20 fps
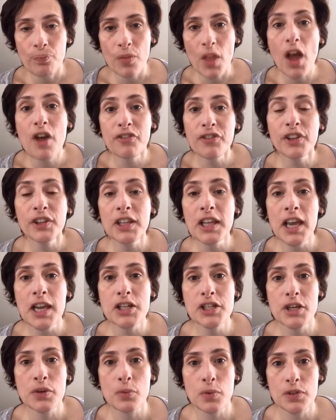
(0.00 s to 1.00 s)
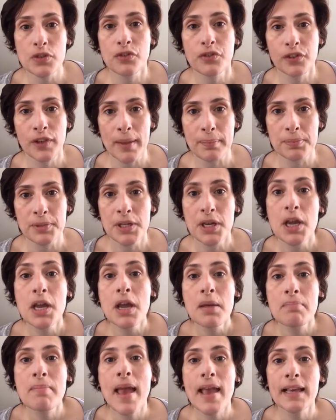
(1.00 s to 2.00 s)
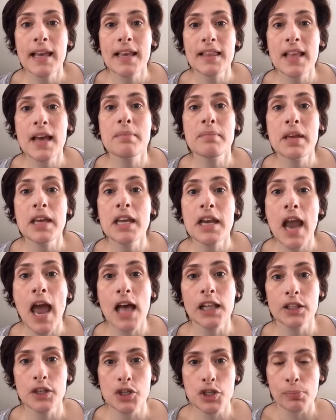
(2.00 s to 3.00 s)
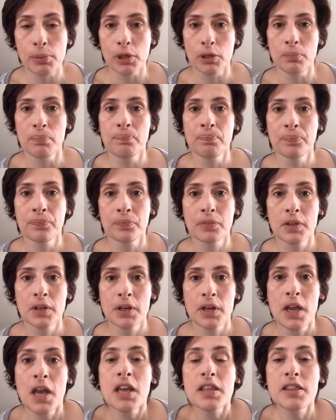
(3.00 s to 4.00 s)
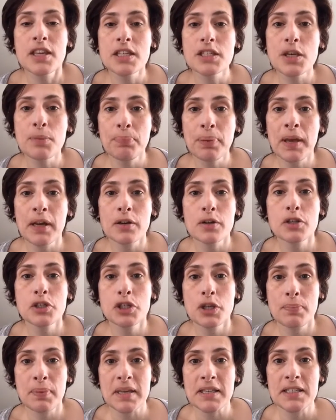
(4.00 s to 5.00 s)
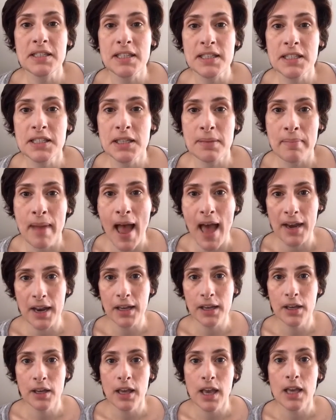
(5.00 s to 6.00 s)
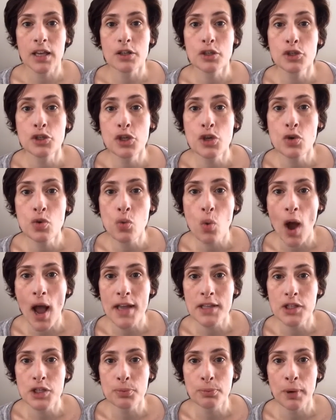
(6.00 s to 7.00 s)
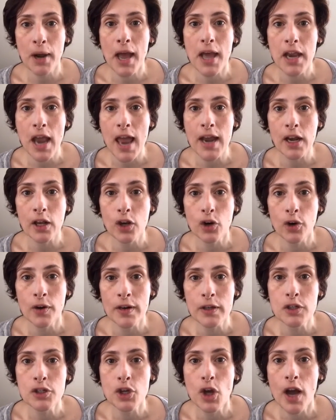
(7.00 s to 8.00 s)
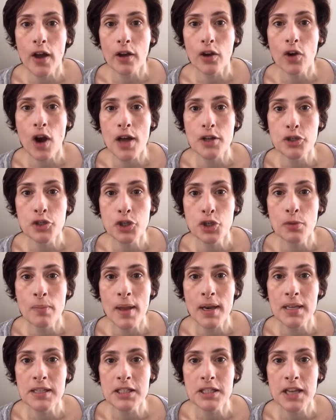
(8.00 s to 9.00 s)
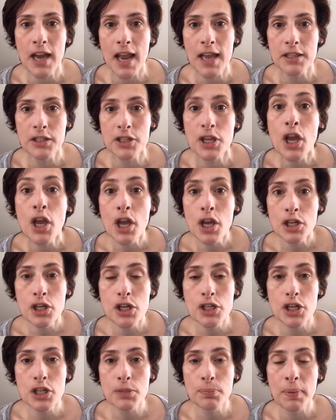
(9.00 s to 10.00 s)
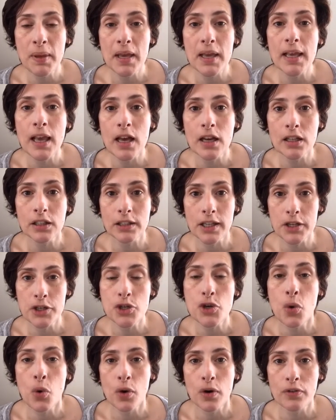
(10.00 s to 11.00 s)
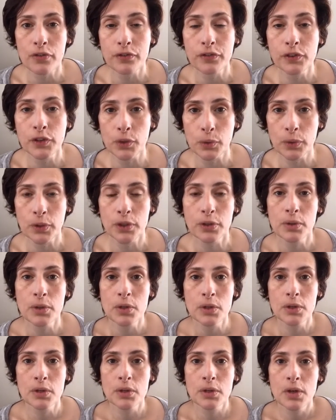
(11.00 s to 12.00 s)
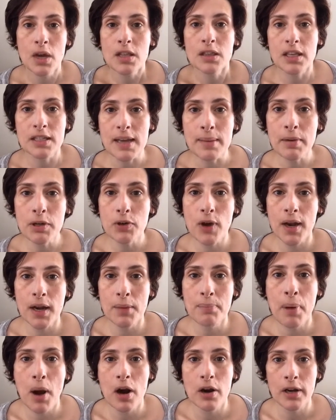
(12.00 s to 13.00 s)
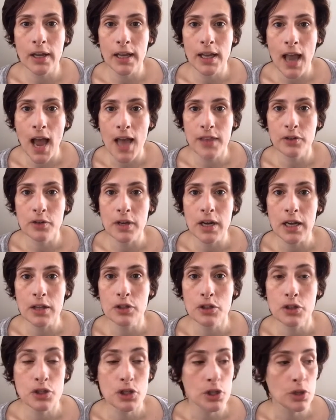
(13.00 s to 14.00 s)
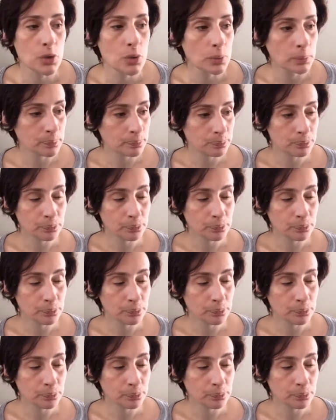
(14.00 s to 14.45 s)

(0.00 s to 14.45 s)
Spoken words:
affiliation was flipped, making them ineligible. This appears to be systematic. It is too widespread and occurring across too many states to just being a glitch or a fluke. The Democratic Party either needs to